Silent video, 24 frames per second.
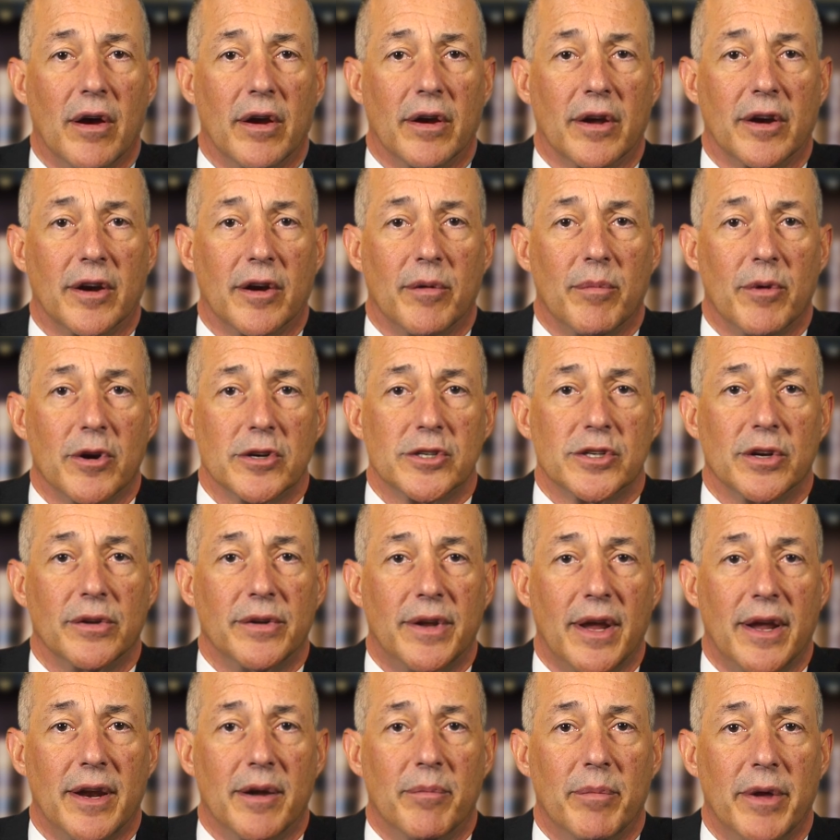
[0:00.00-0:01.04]
on a commercial
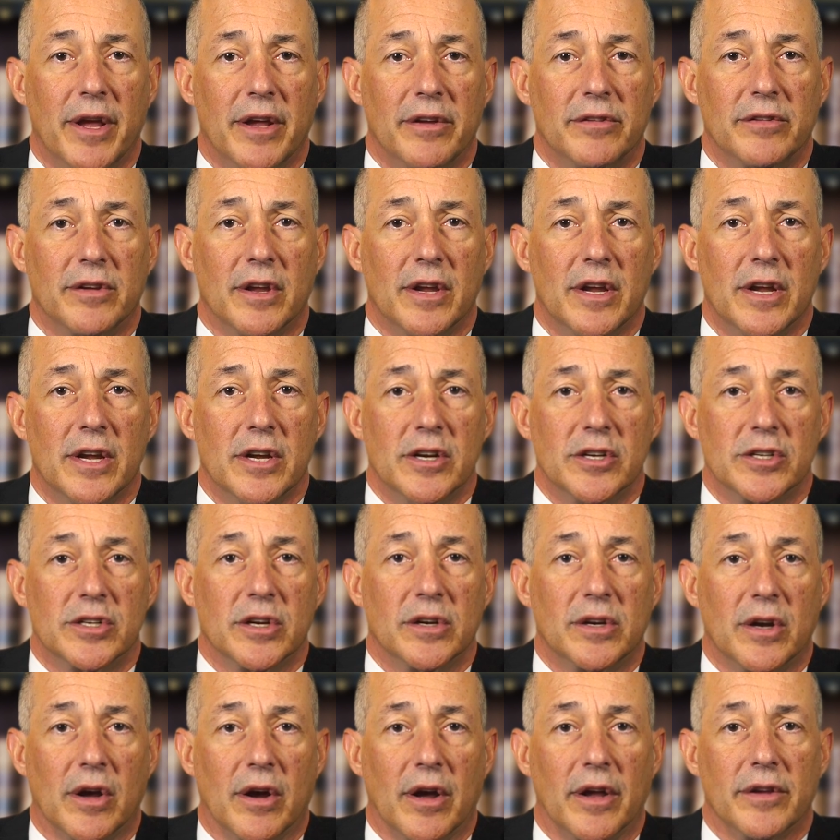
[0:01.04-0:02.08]
database
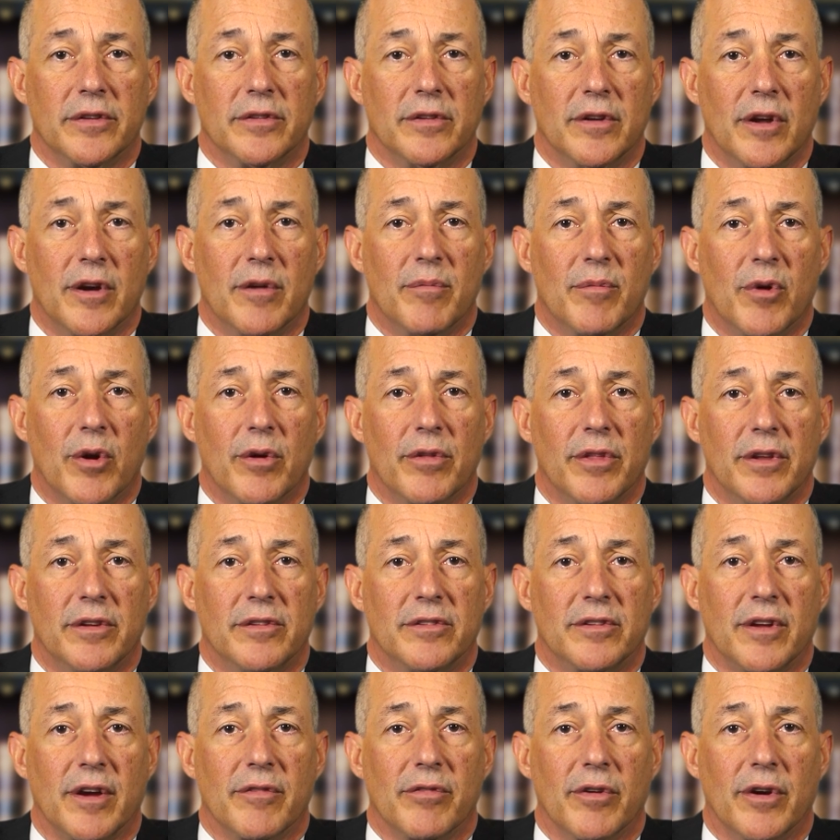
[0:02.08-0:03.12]
should cost no more than
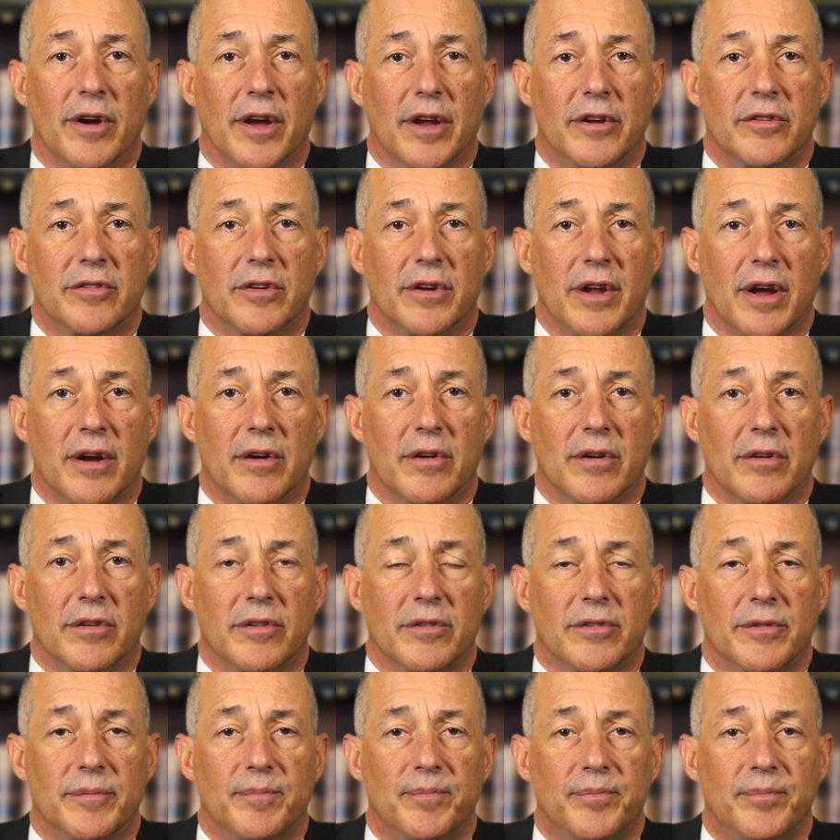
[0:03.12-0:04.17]
several hundred dollars.